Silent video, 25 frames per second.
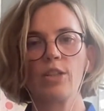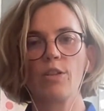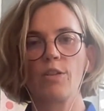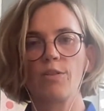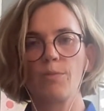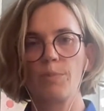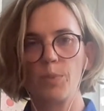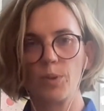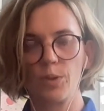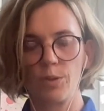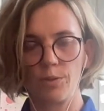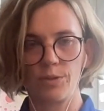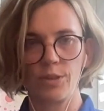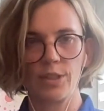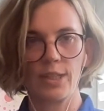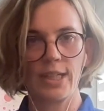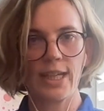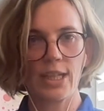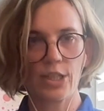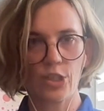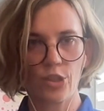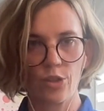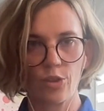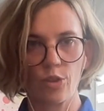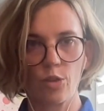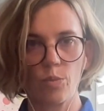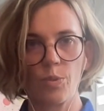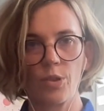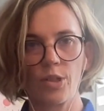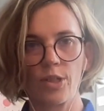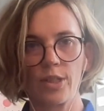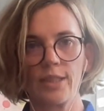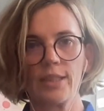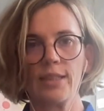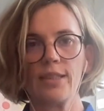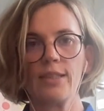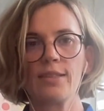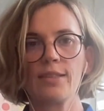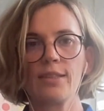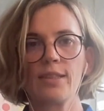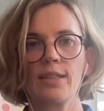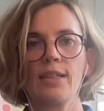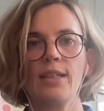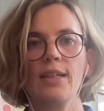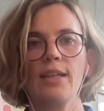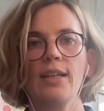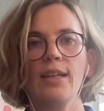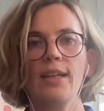up of the national parties,